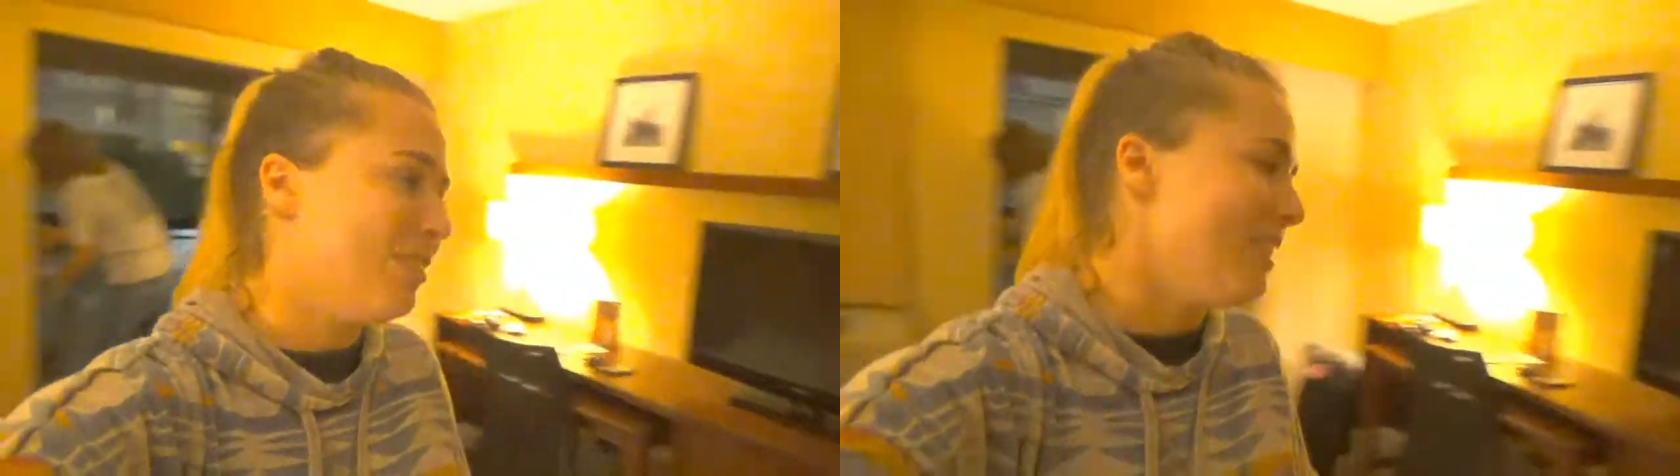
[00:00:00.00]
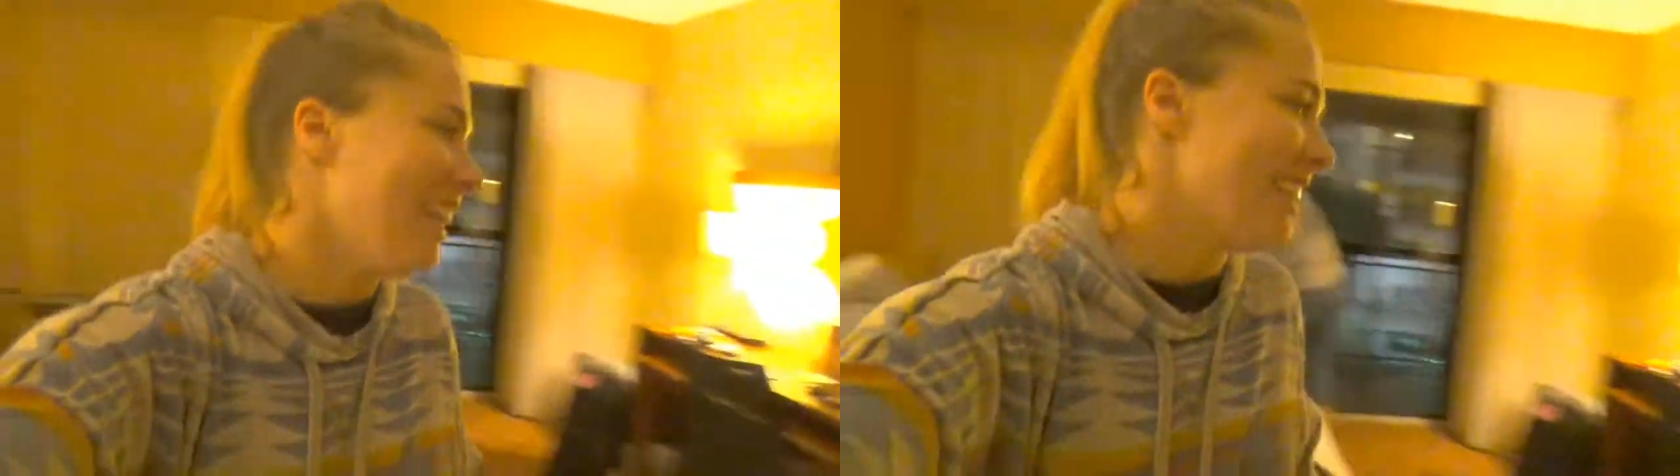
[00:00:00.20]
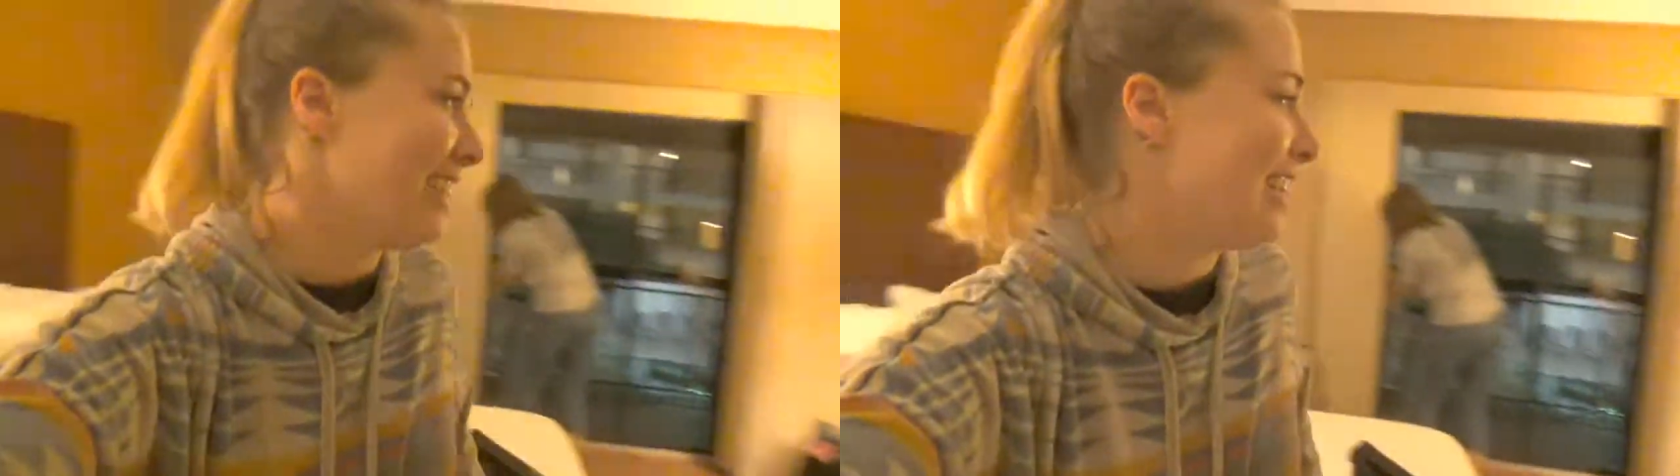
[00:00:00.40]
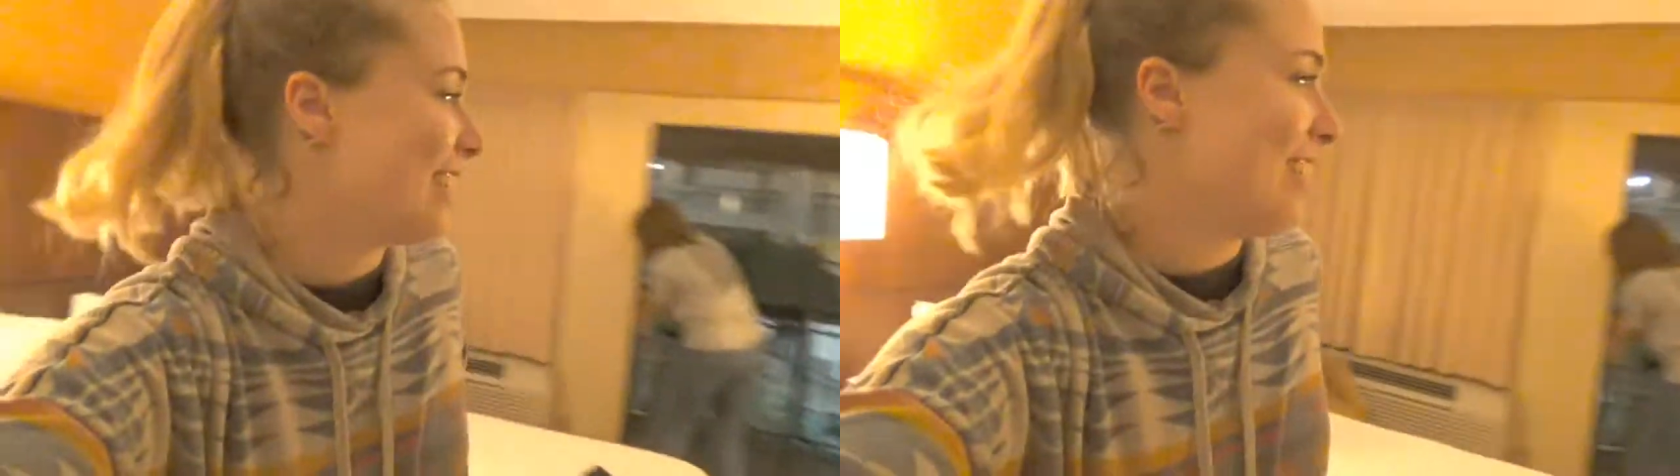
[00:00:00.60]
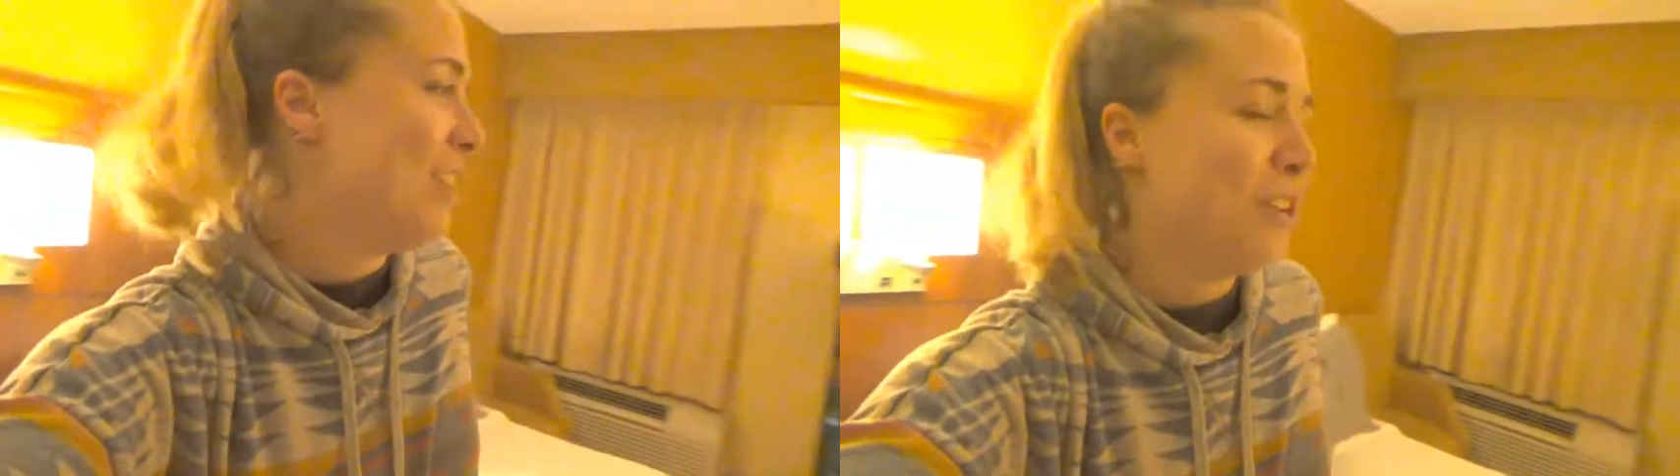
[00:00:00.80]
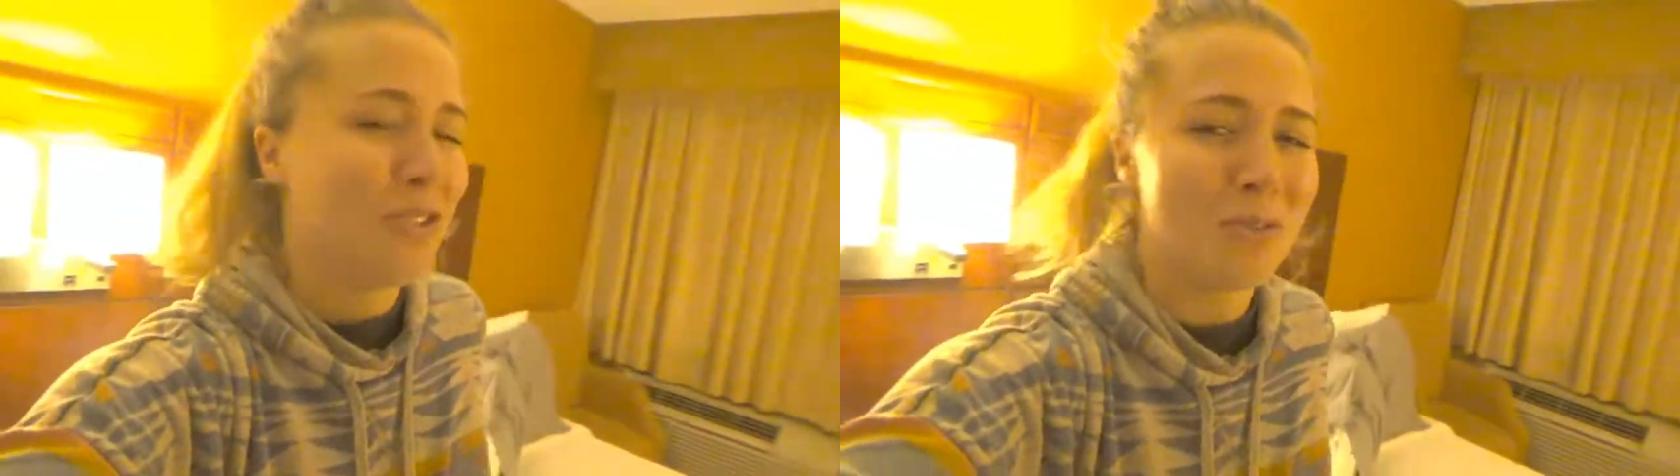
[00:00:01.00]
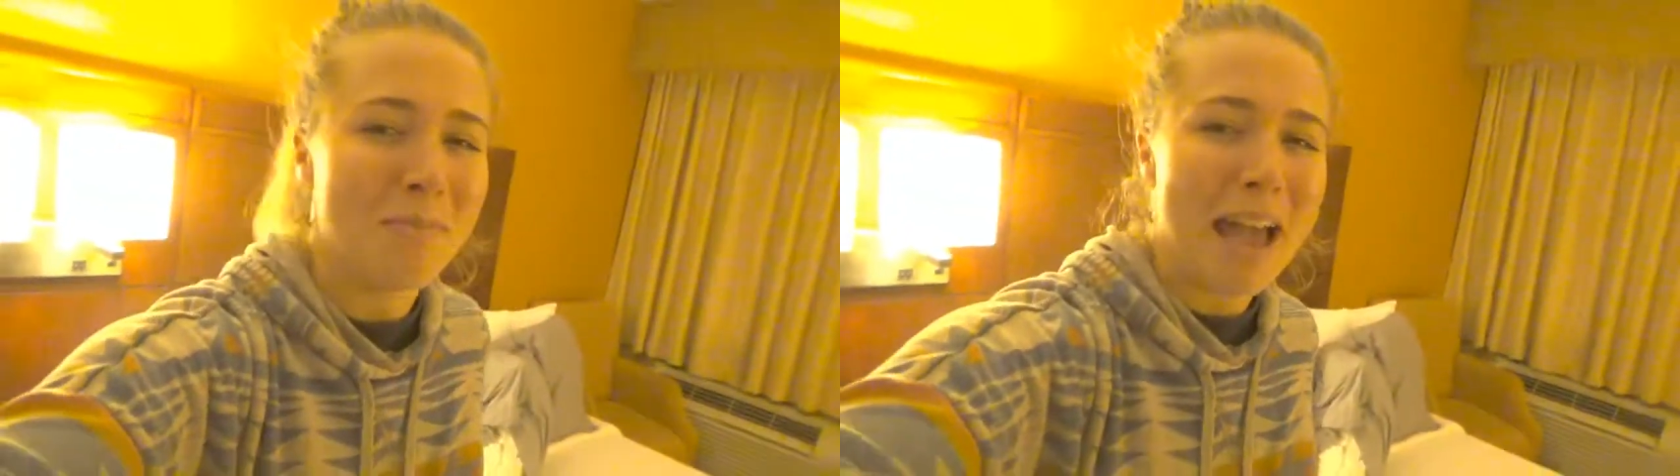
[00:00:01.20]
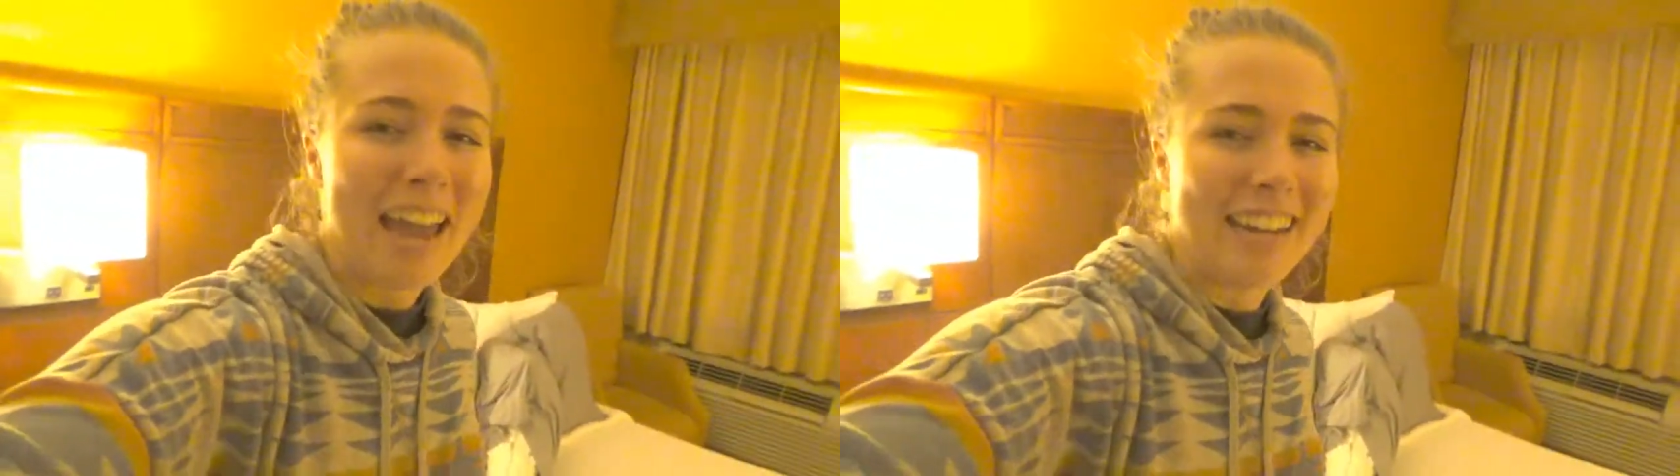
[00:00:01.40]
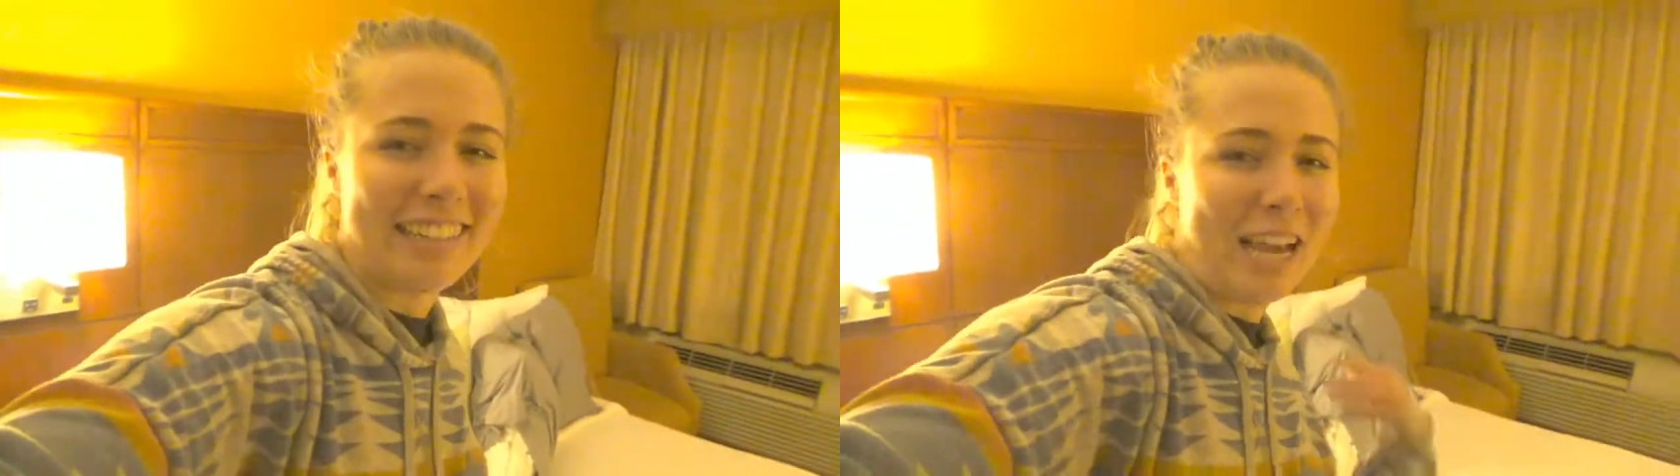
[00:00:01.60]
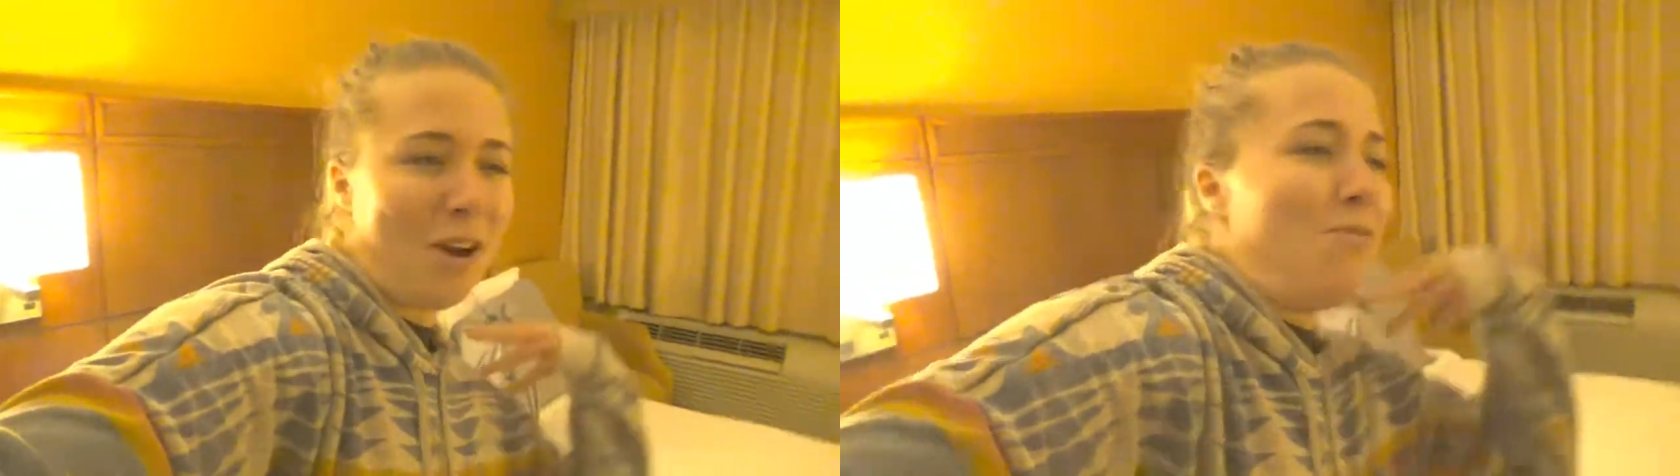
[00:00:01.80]
So we like did this dramatic
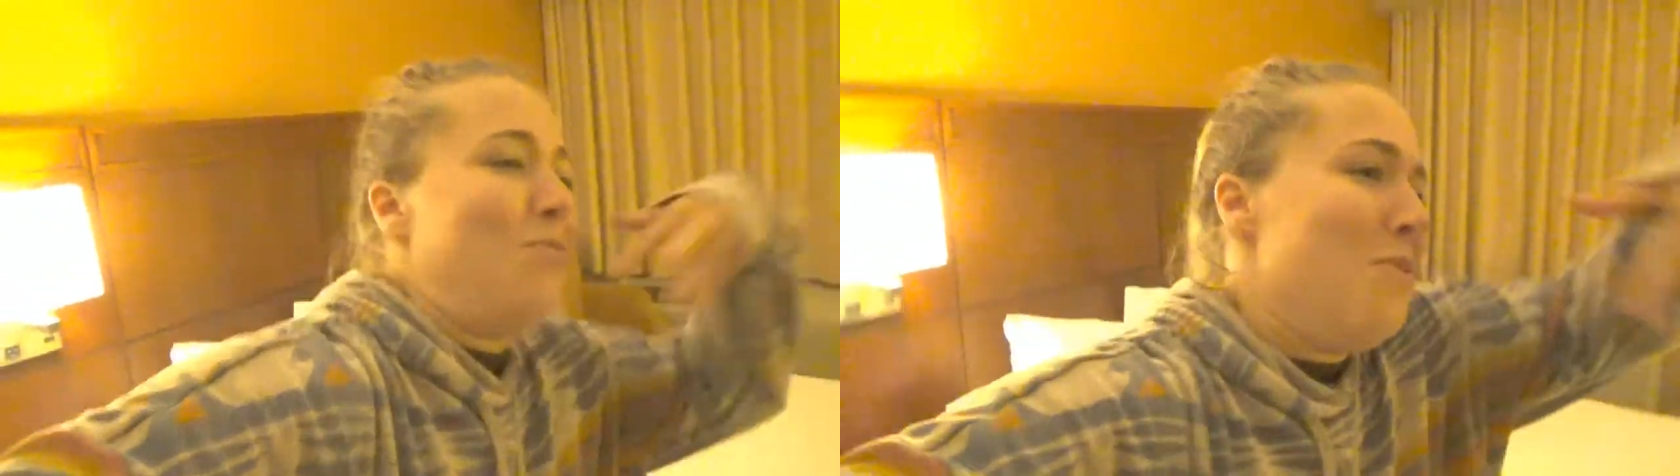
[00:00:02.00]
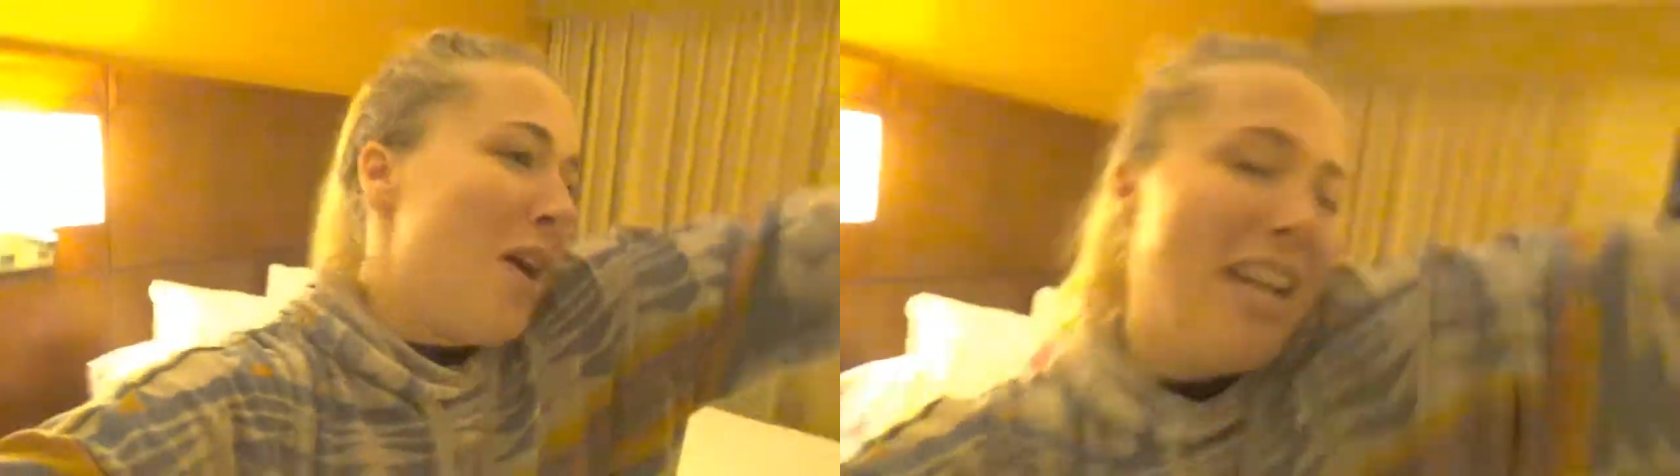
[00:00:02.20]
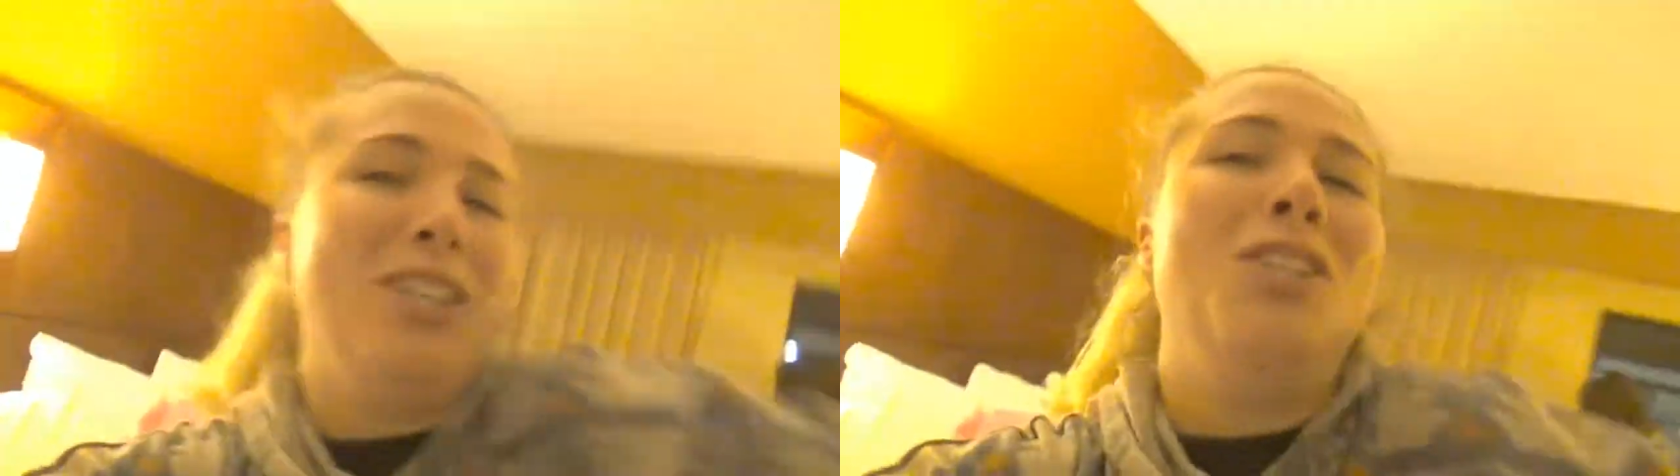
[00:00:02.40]
like running